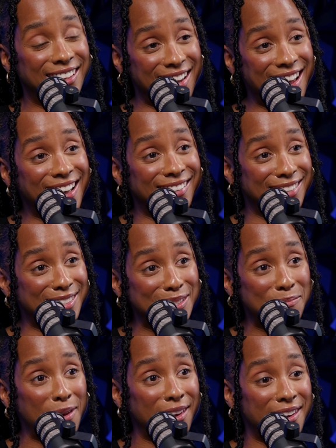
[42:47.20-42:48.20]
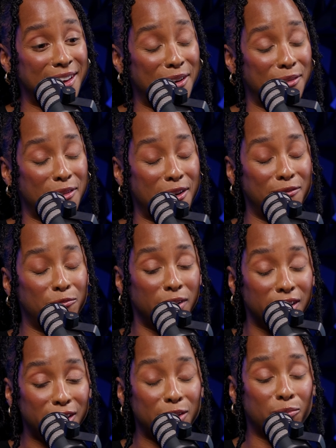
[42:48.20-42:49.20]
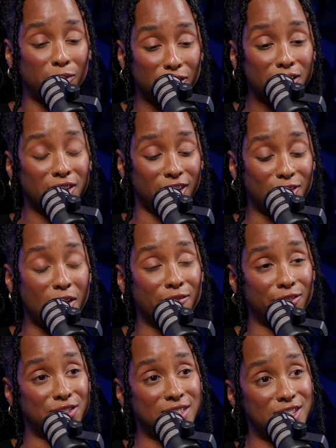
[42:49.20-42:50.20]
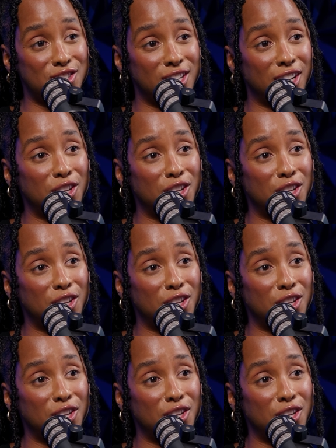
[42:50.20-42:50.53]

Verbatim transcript: Yeah, and this has been a, a really really good conversation.